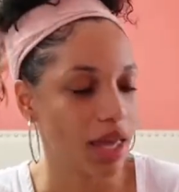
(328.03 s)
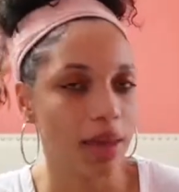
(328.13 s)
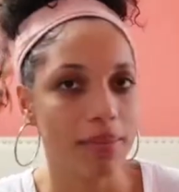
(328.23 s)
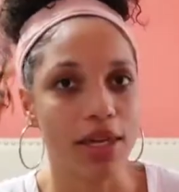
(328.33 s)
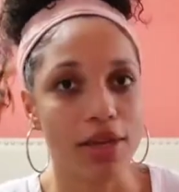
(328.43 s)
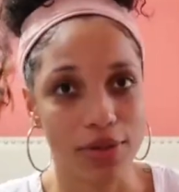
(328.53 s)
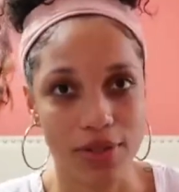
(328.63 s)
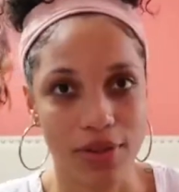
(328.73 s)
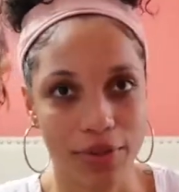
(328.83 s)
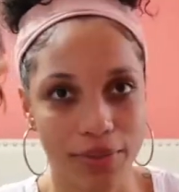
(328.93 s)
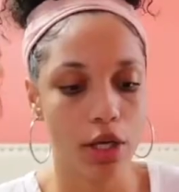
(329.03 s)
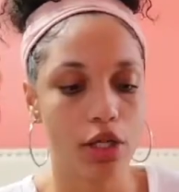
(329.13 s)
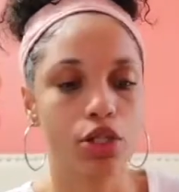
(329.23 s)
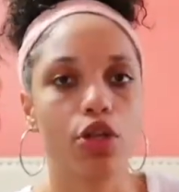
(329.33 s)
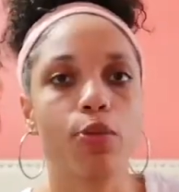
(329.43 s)
be used to.
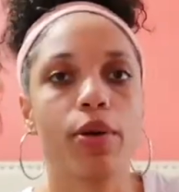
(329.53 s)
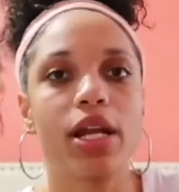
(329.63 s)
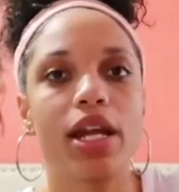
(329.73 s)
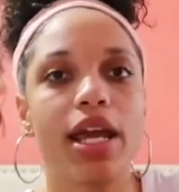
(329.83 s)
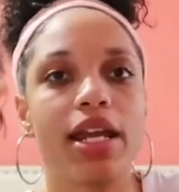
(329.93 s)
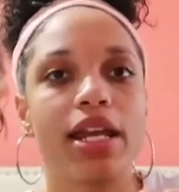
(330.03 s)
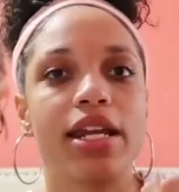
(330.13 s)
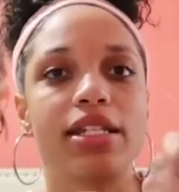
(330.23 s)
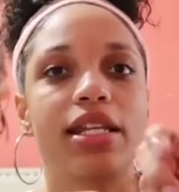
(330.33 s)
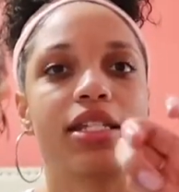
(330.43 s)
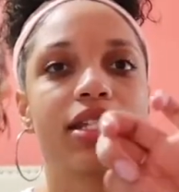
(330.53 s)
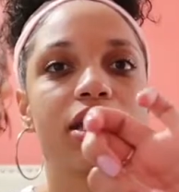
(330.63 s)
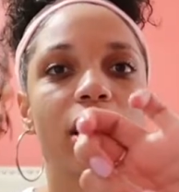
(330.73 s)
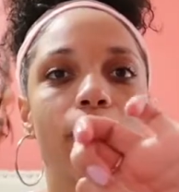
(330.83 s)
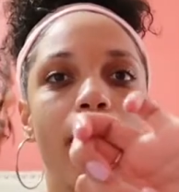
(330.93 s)
So you put it in and it doesn't
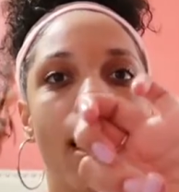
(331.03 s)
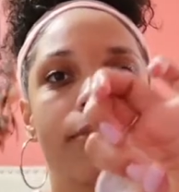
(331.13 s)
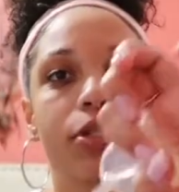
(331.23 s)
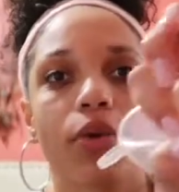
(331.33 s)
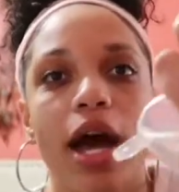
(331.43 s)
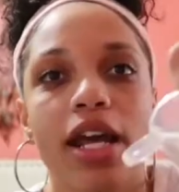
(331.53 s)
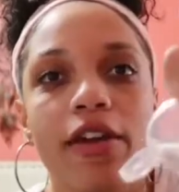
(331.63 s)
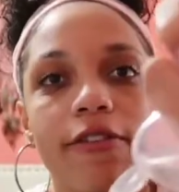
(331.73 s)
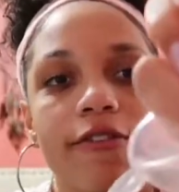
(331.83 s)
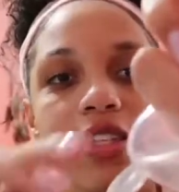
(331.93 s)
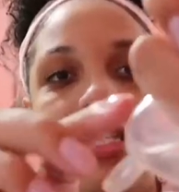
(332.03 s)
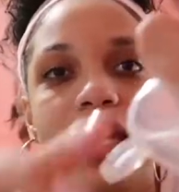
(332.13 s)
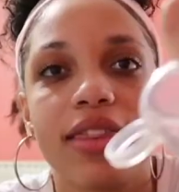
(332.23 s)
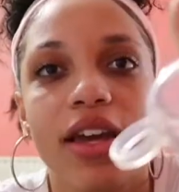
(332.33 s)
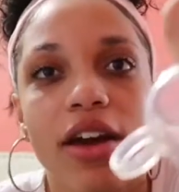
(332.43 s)
necessarily pop, so it kind of fits
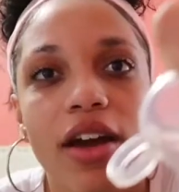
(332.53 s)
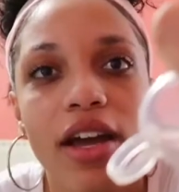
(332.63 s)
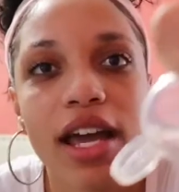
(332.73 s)
in there.